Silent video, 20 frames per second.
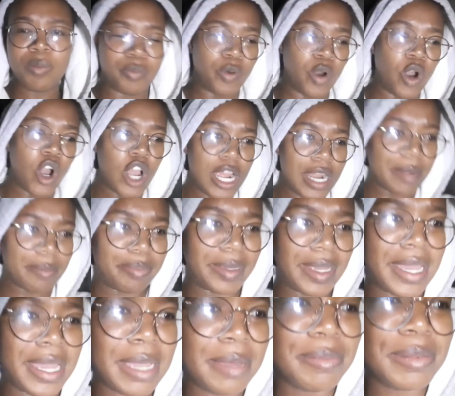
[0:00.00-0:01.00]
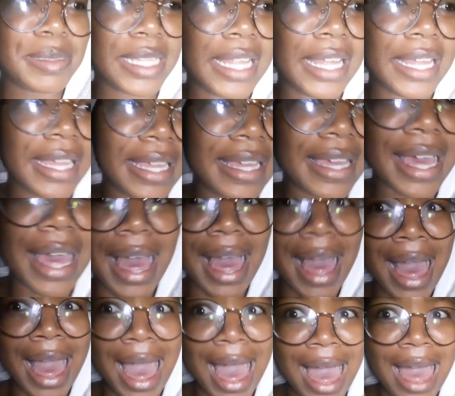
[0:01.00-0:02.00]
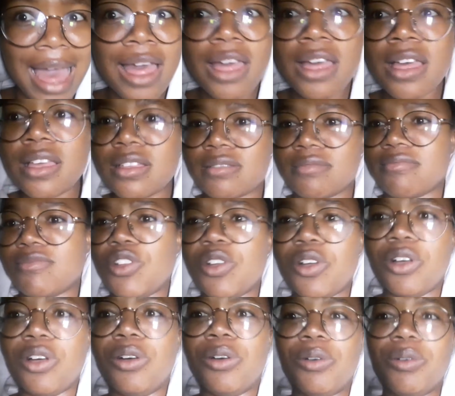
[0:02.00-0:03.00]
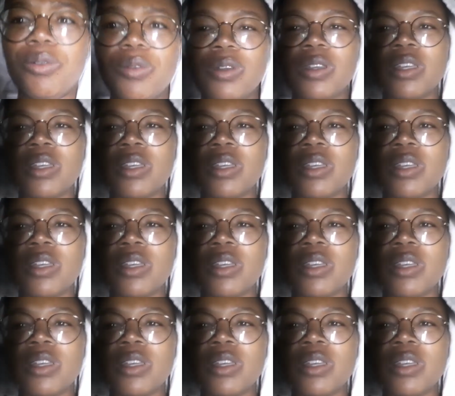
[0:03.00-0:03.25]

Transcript: bored, babes. Like, no.